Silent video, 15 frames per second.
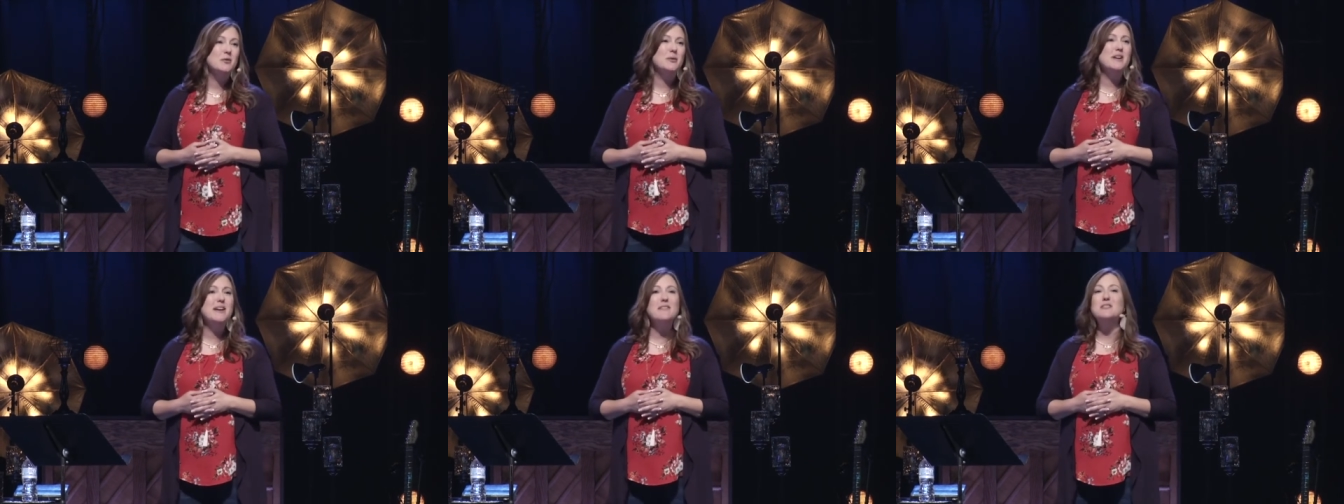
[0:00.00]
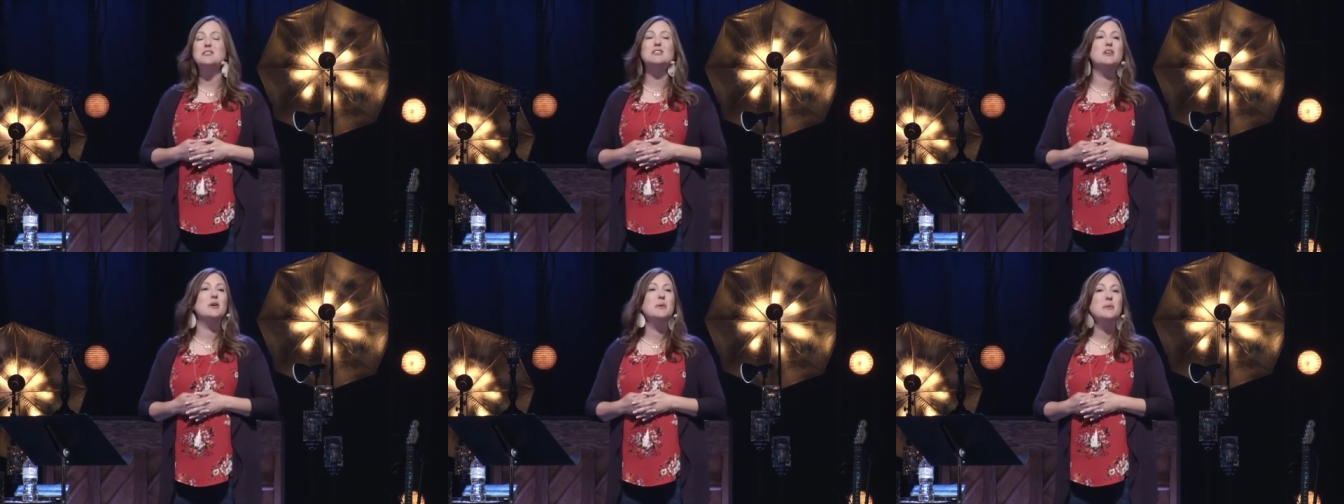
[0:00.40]
We're never
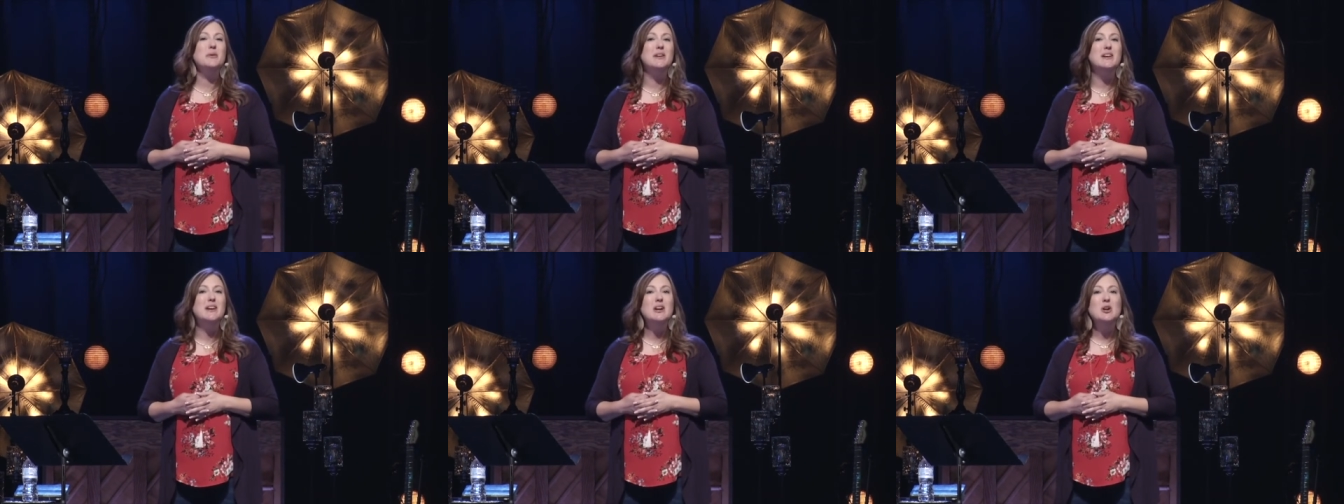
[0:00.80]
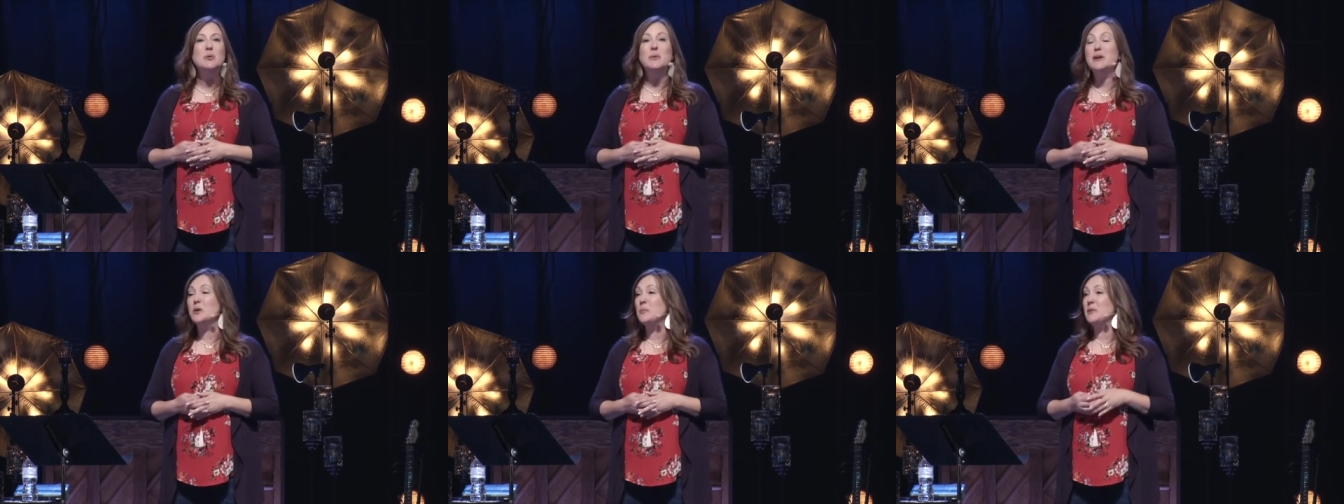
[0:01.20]
alone.
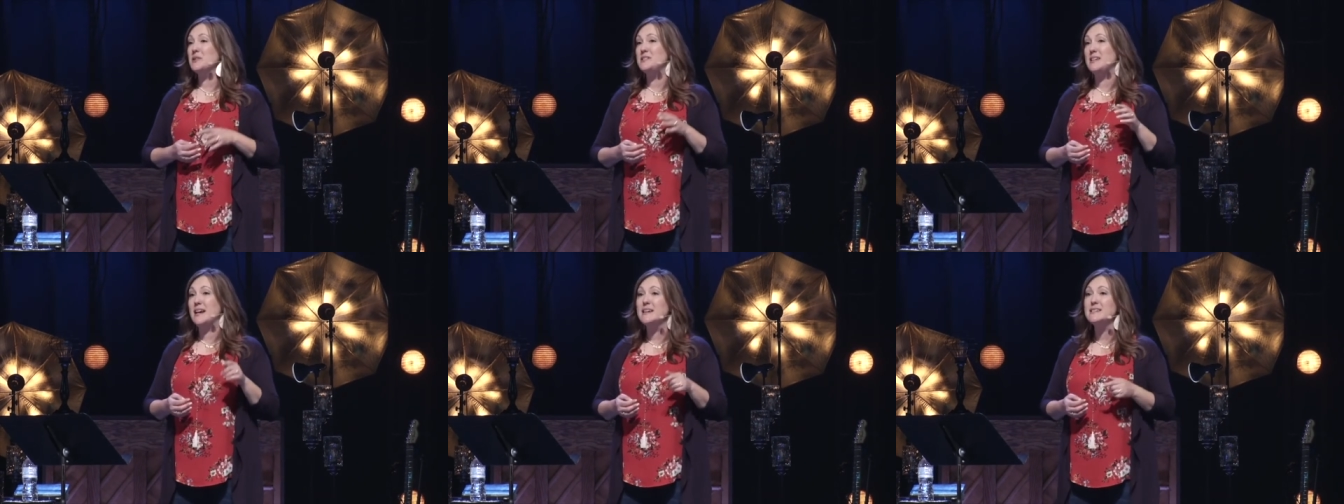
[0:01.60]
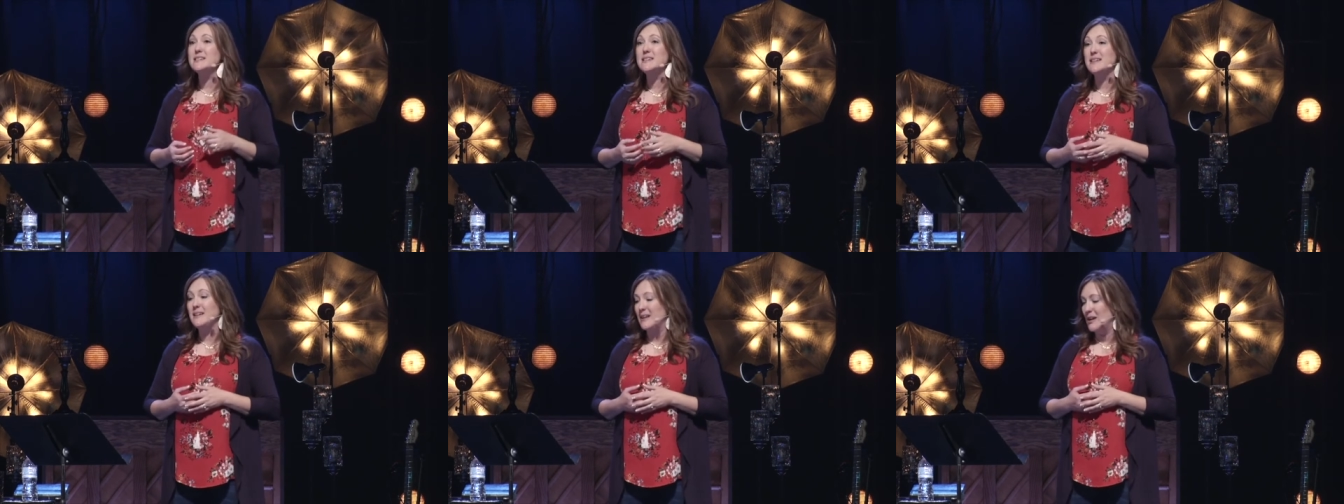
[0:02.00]
We are
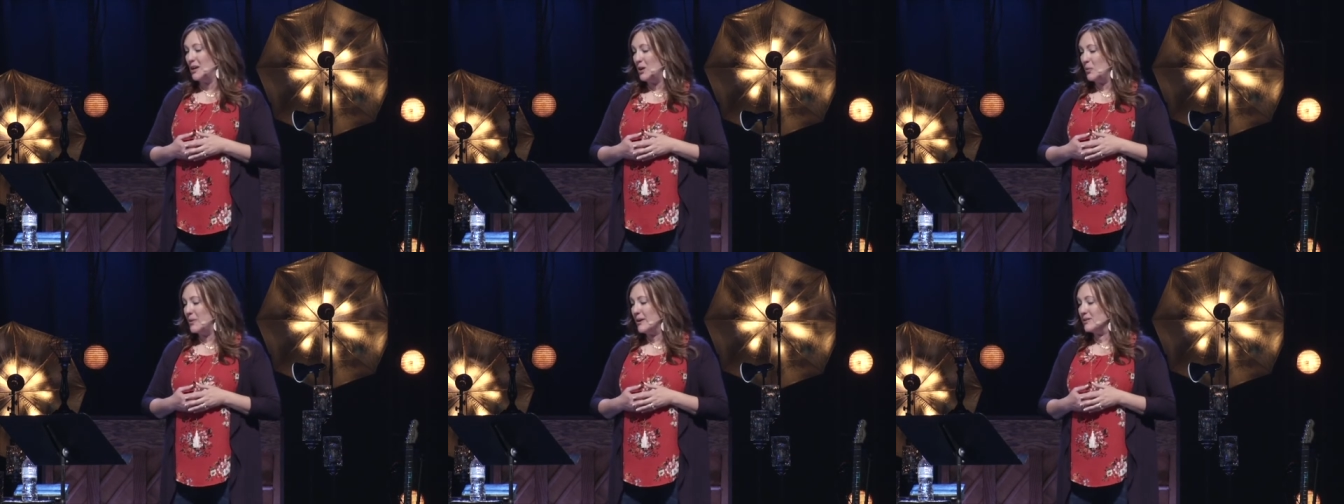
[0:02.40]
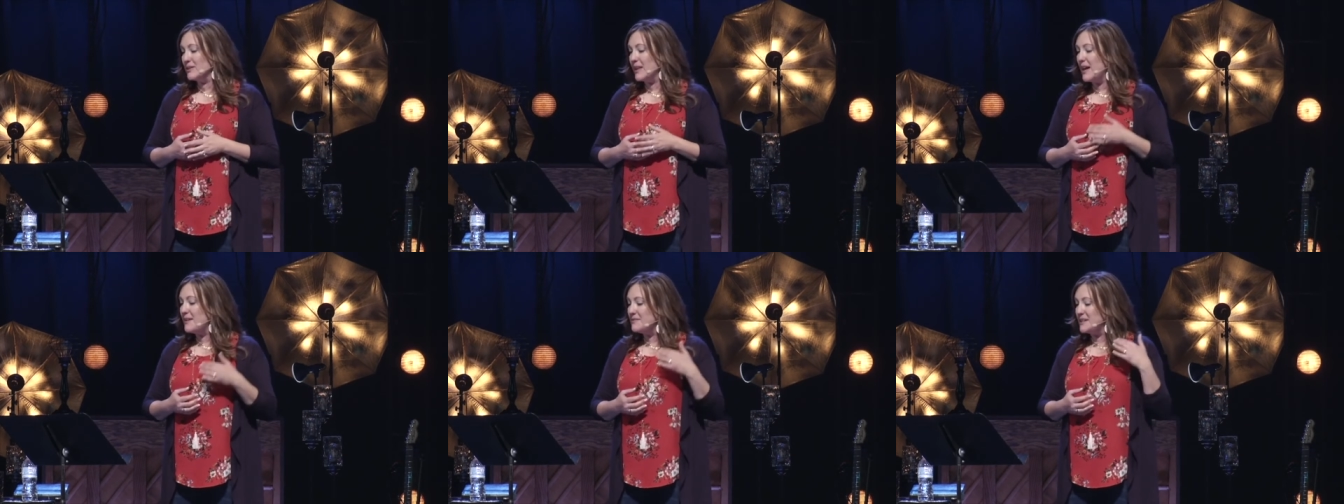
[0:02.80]
protected. We are
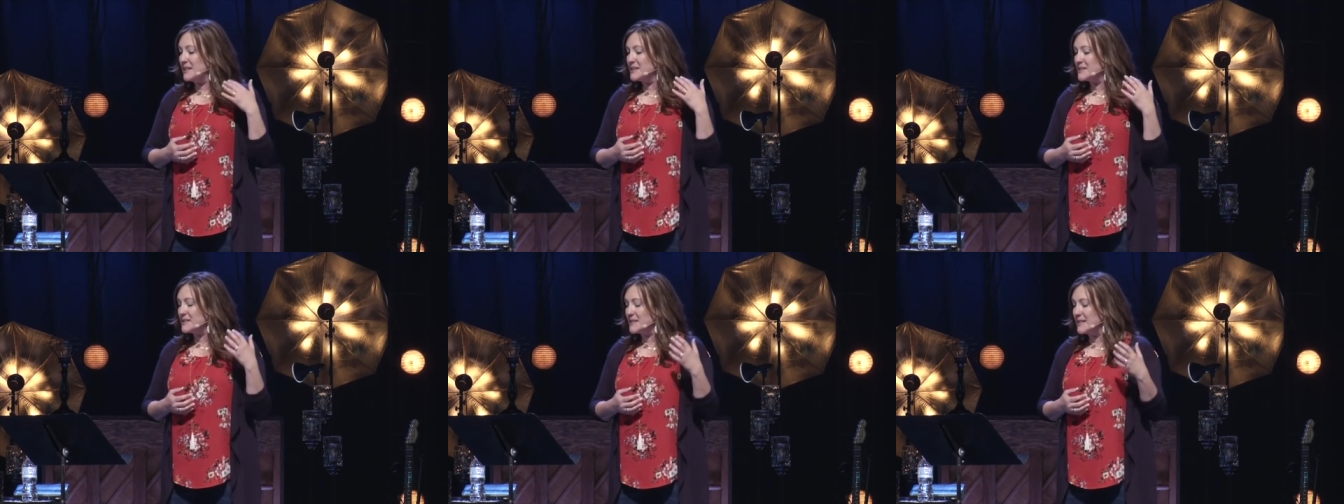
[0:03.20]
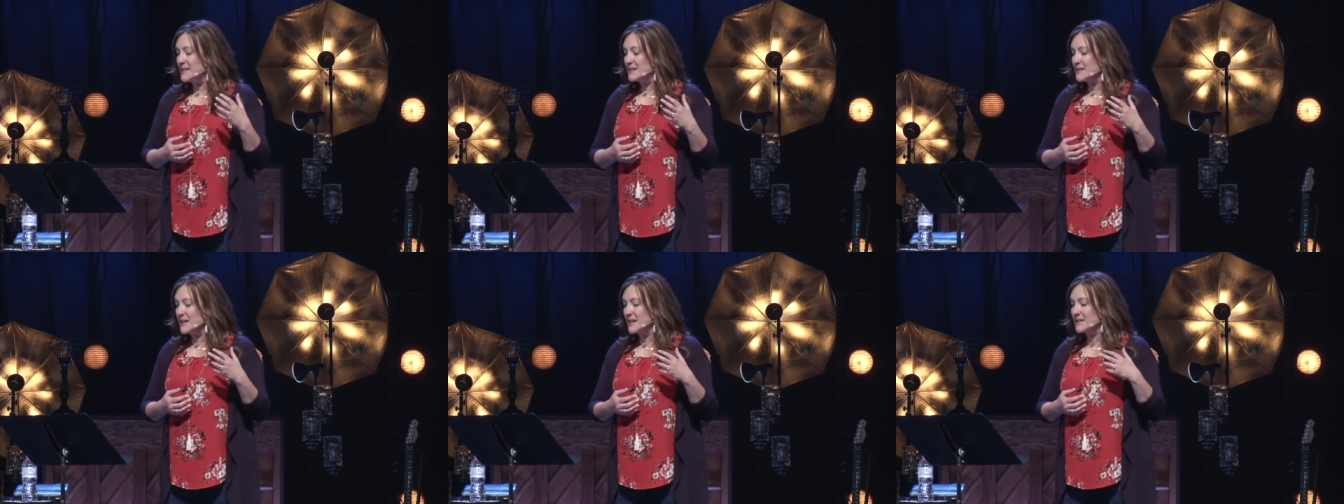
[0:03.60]
loved. He
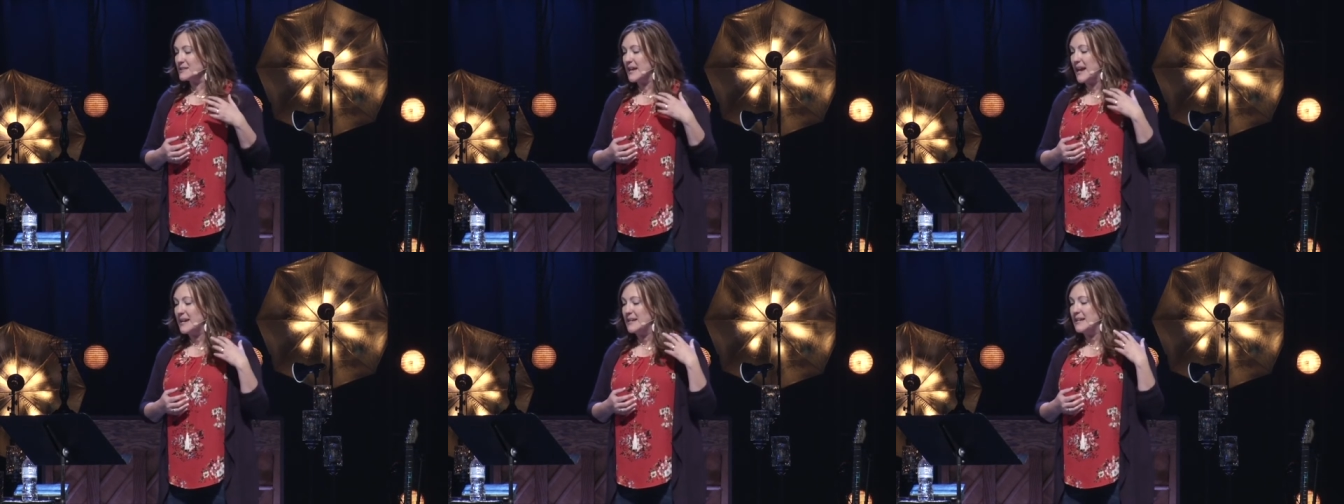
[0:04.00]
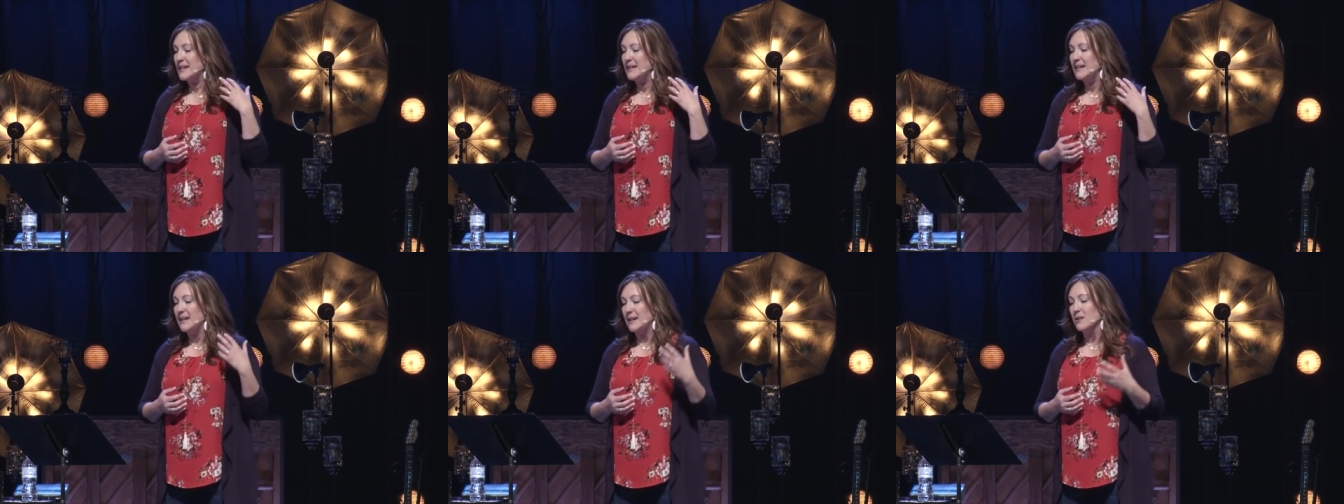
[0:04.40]
sees us and
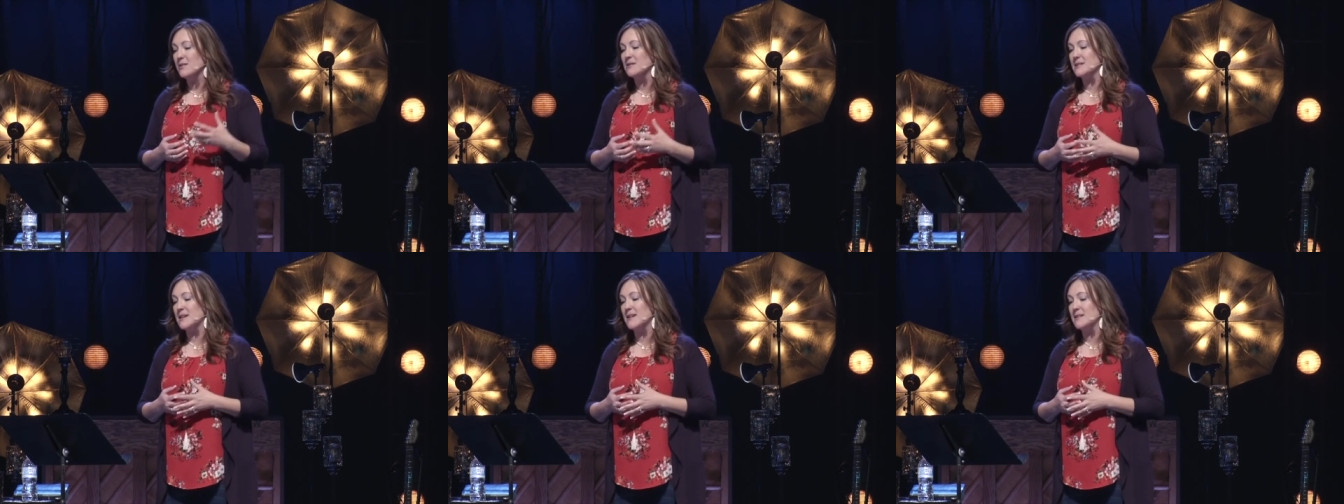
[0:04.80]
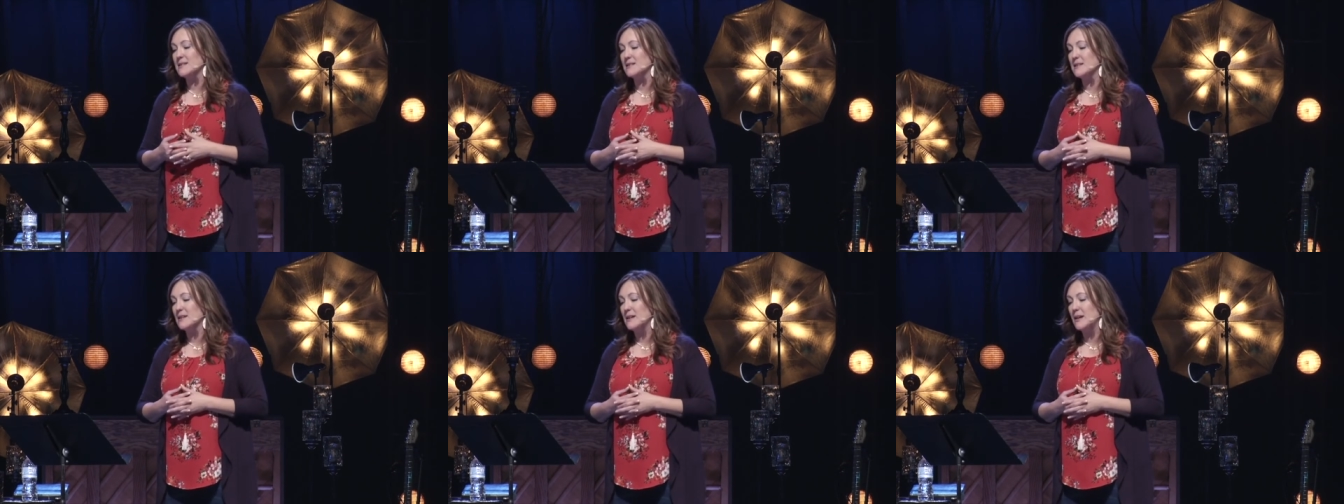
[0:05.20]
He hears
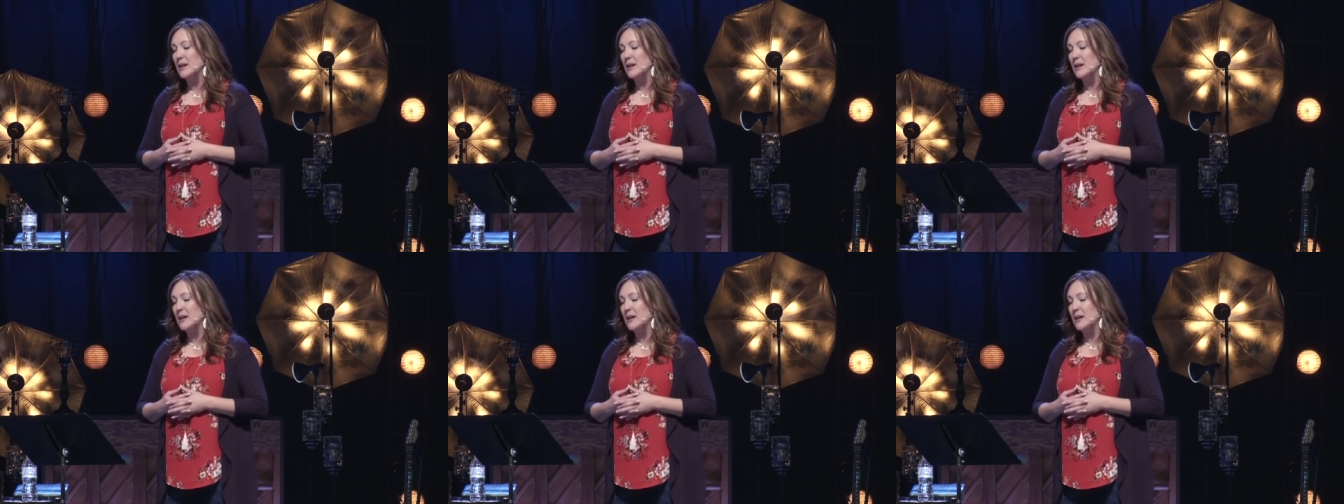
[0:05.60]
us.